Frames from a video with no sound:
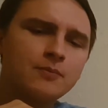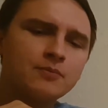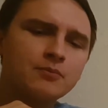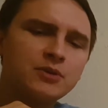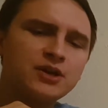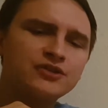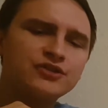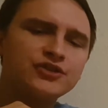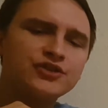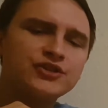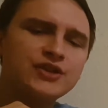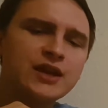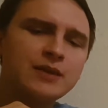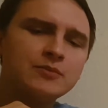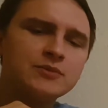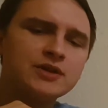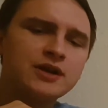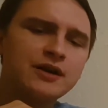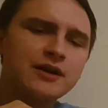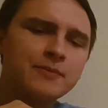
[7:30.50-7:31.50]
but at the same
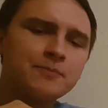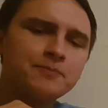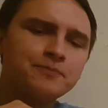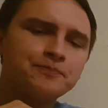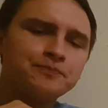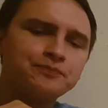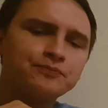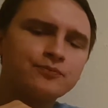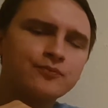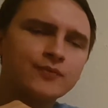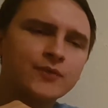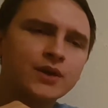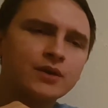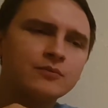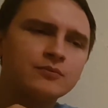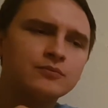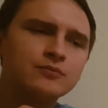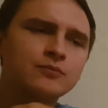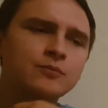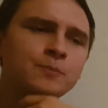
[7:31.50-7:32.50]
time
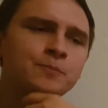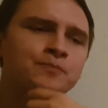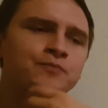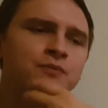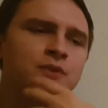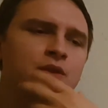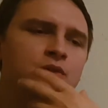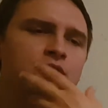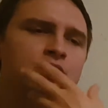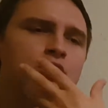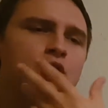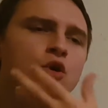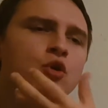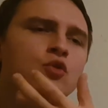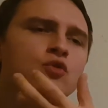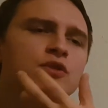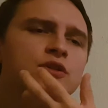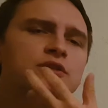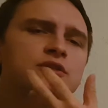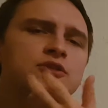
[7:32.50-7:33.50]
the
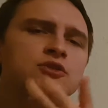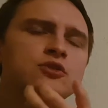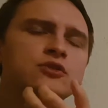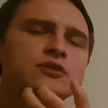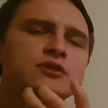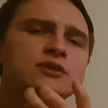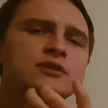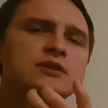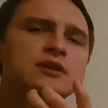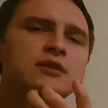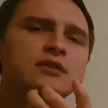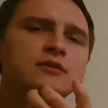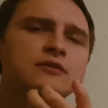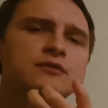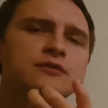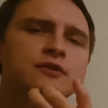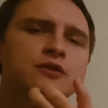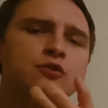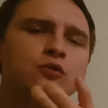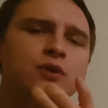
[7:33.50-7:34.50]
oak asserts
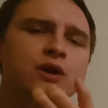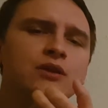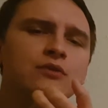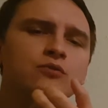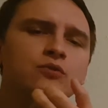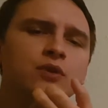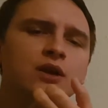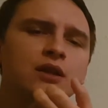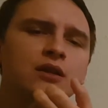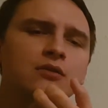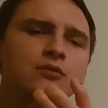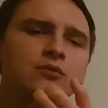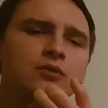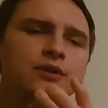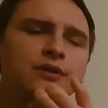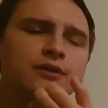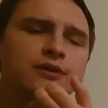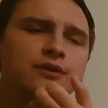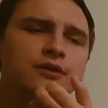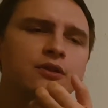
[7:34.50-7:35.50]
itself quite well
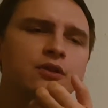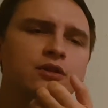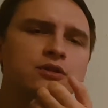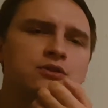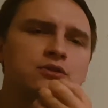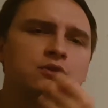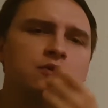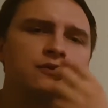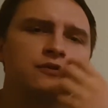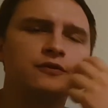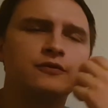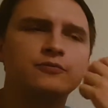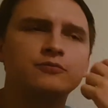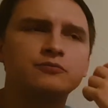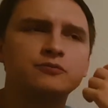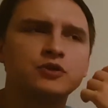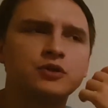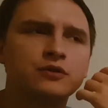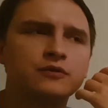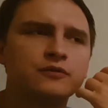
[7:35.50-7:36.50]
with lots of
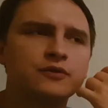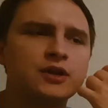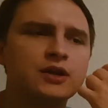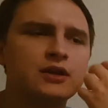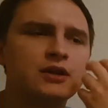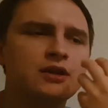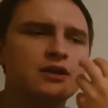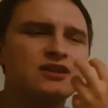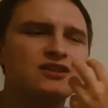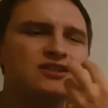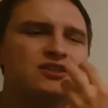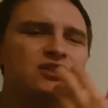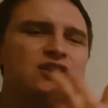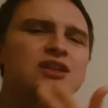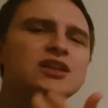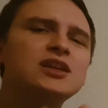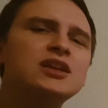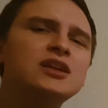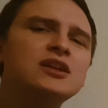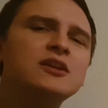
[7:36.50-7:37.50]
sort of
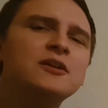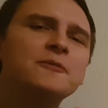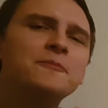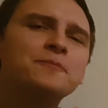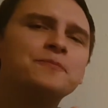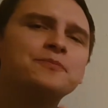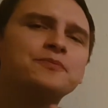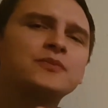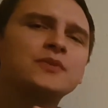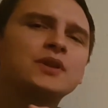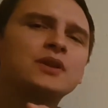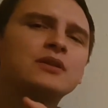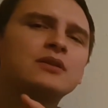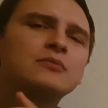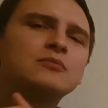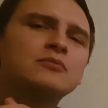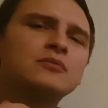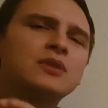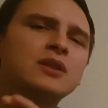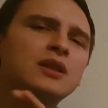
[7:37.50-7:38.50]

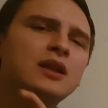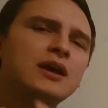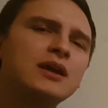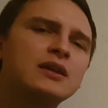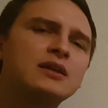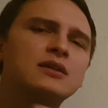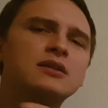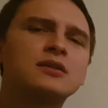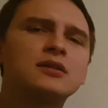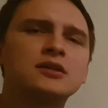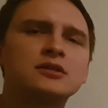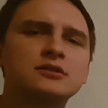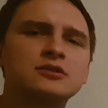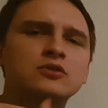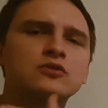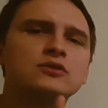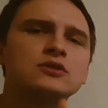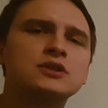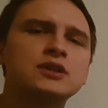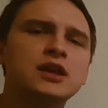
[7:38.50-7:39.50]
tea-like
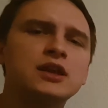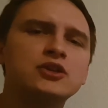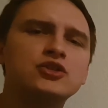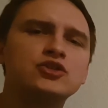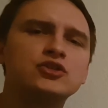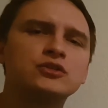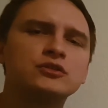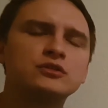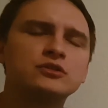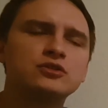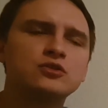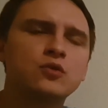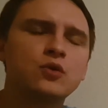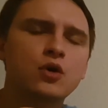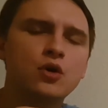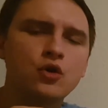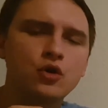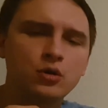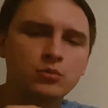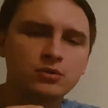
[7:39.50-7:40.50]
associations, so
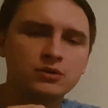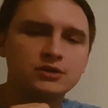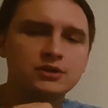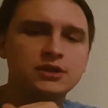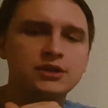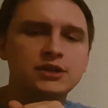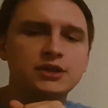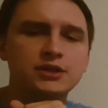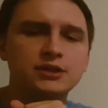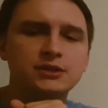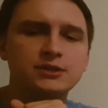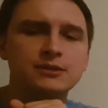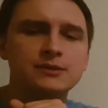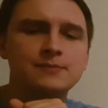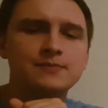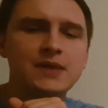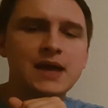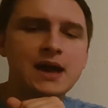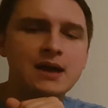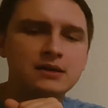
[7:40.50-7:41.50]
herbal teas,
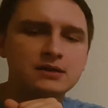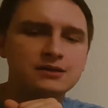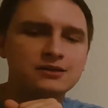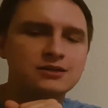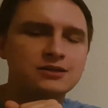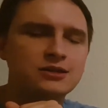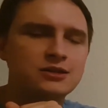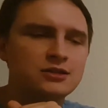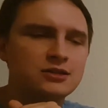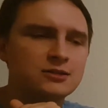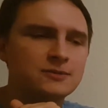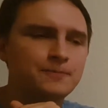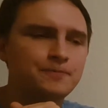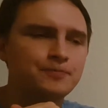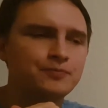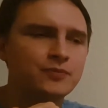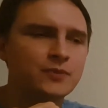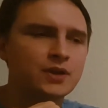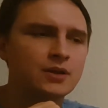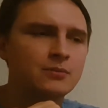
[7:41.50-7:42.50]
aniseed,
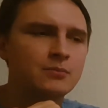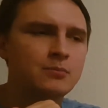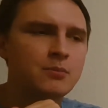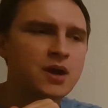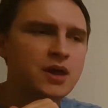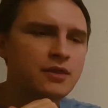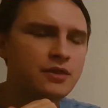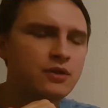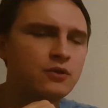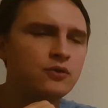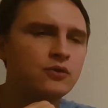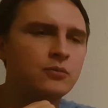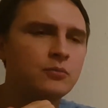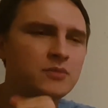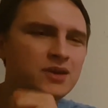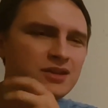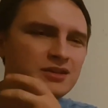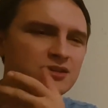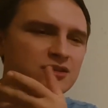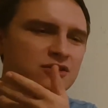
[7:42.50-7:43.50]
menthol,
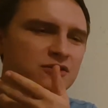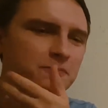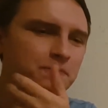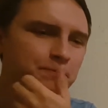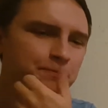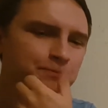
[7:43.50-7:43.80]
mint,